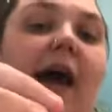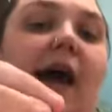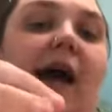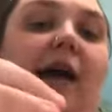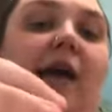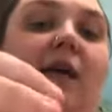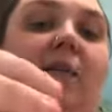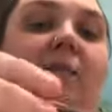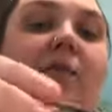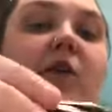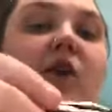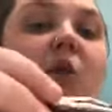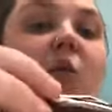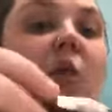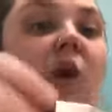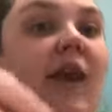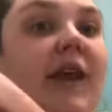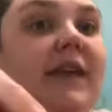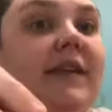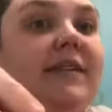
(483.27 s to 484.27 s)

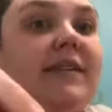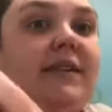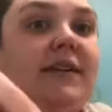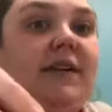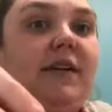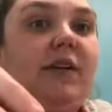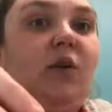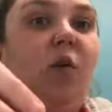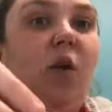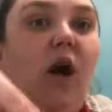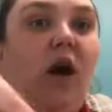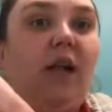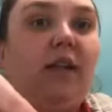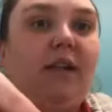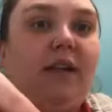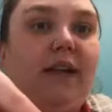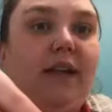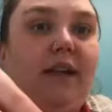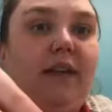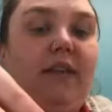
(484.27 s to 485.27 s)
What is the
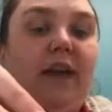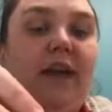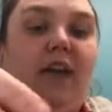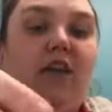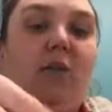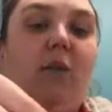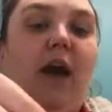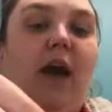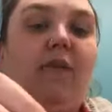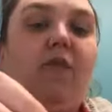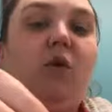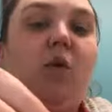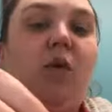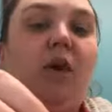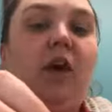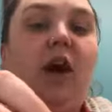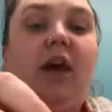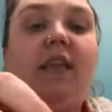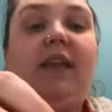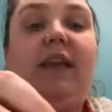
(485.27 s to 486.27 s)
quality that you have
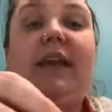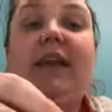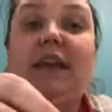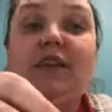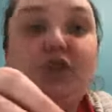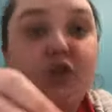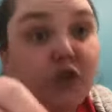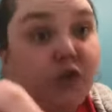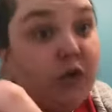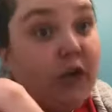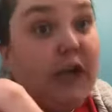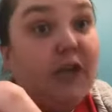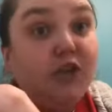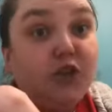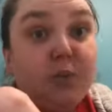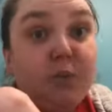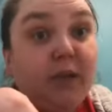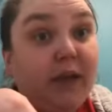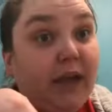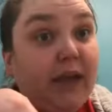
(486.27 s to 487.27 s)
going on? Like, is
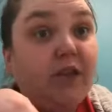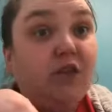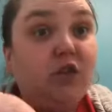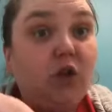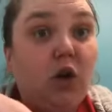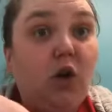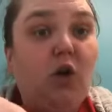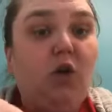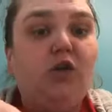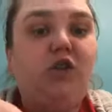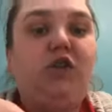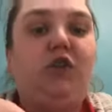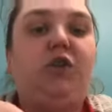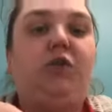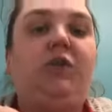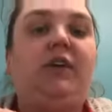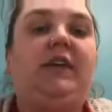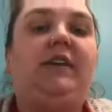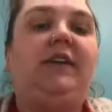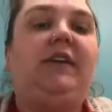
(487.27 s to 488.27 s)
your blade dull? Do
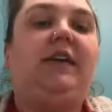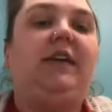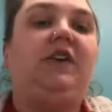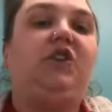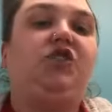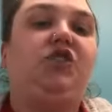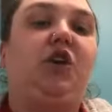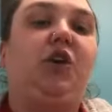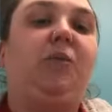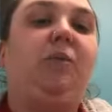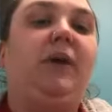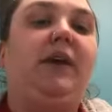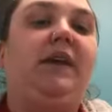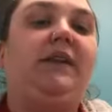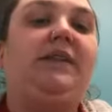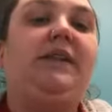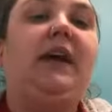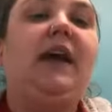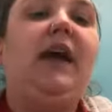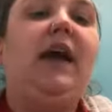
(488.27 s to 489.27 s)
you need to get it
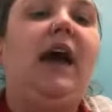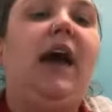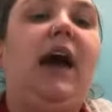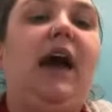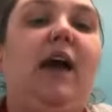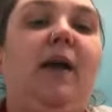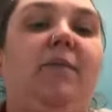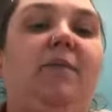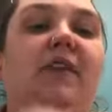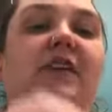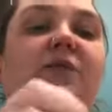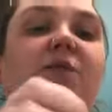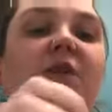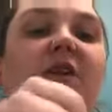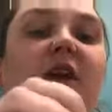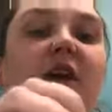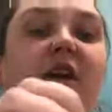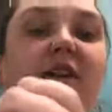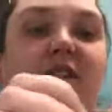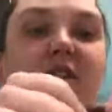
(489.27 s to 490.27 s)
sharpened? This
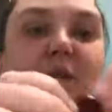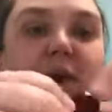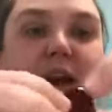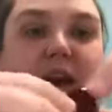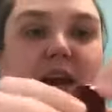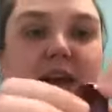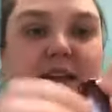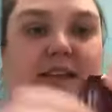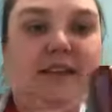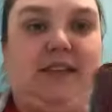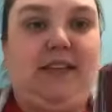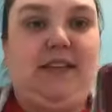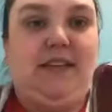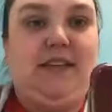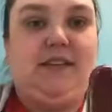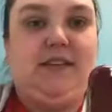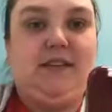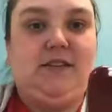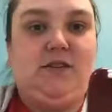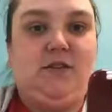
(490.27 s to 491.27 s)
one also has, in
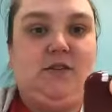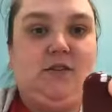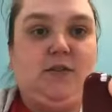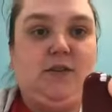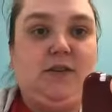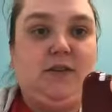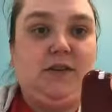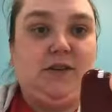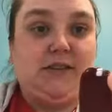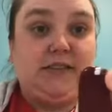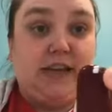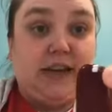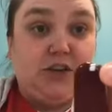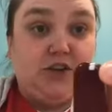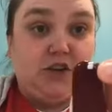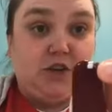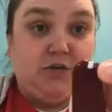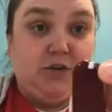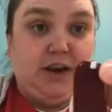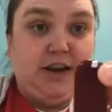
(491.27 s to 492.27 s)
this little
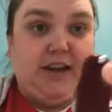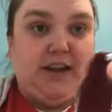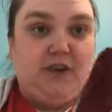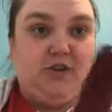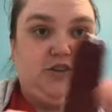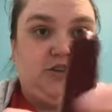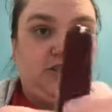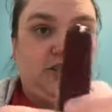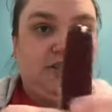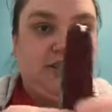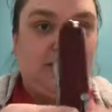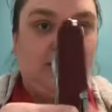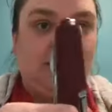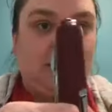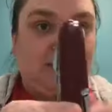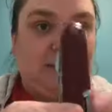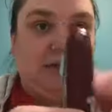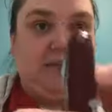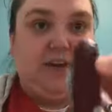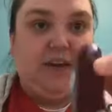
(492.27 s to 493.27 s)
section right here, just on the
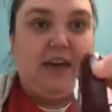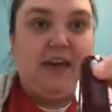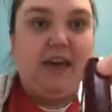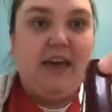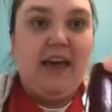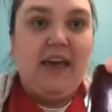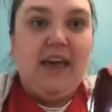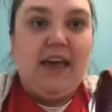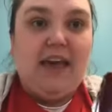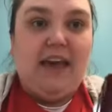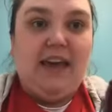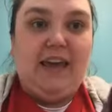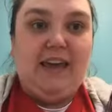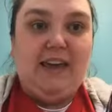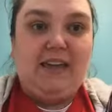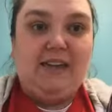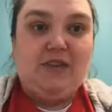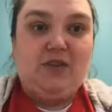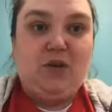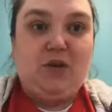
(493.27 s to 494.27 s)
tip of it,
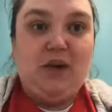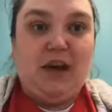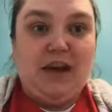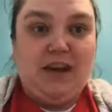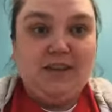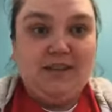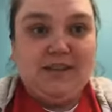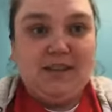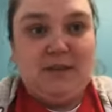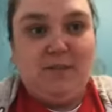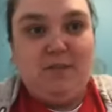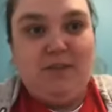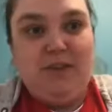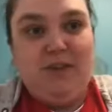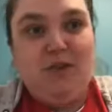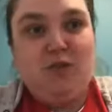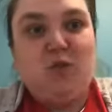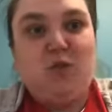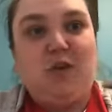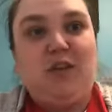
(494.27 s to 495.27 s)
you have some
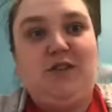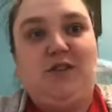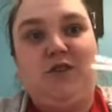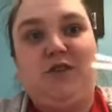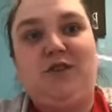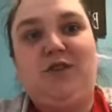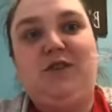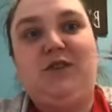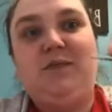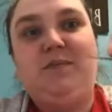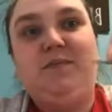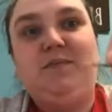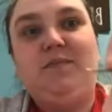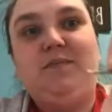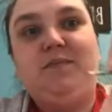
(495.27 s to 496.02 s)
little tweezers.